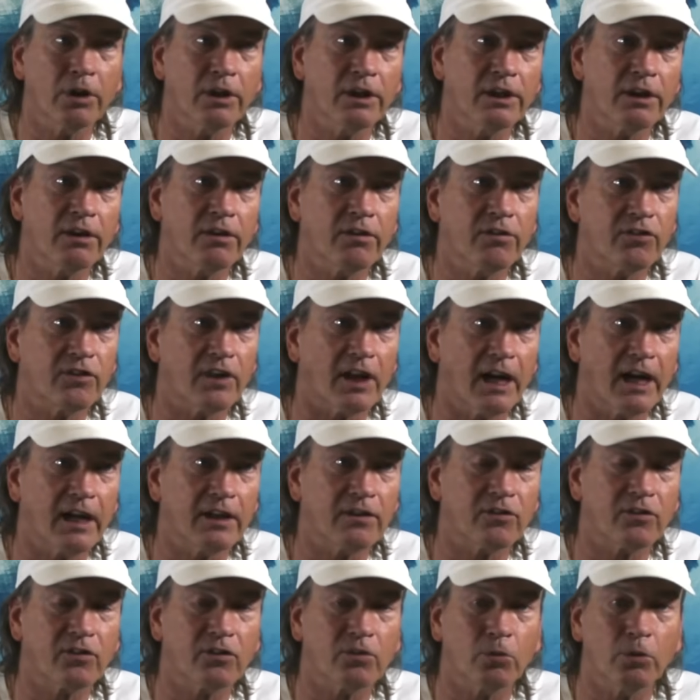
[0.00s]
it into the
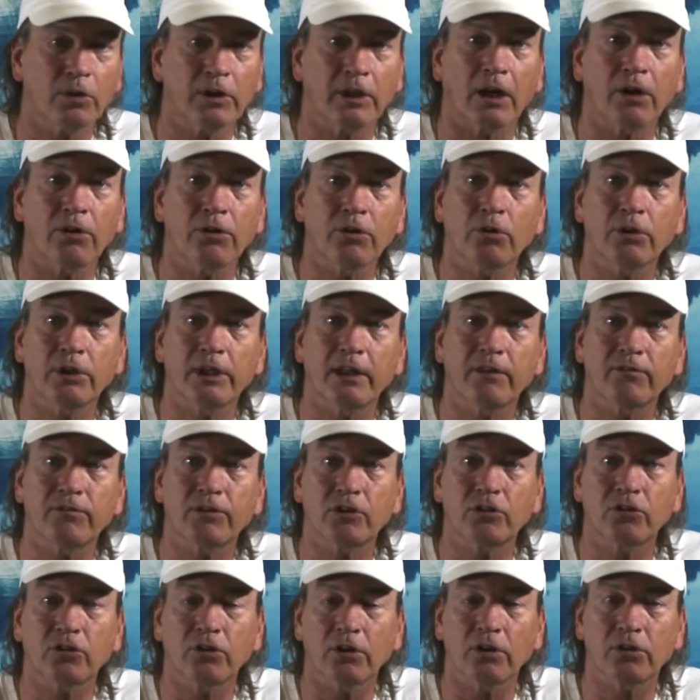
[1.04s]
stats without knowing that
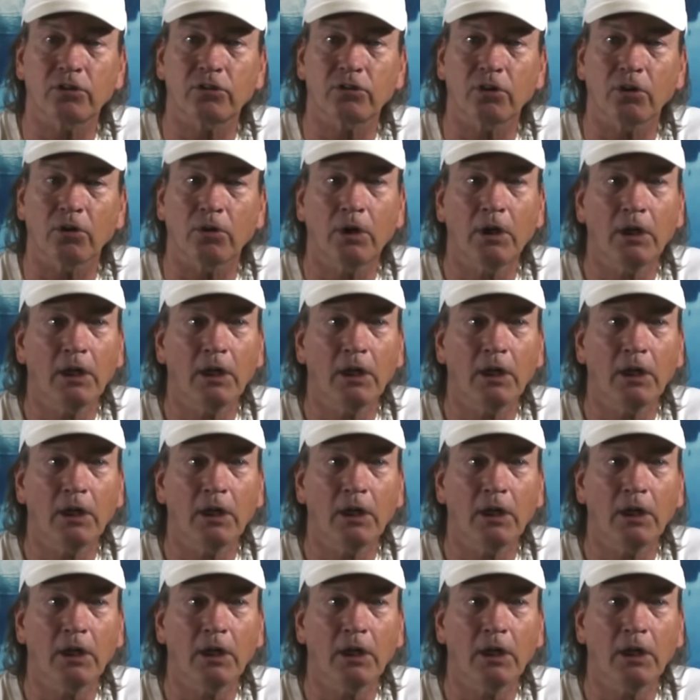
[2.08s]
for sure. So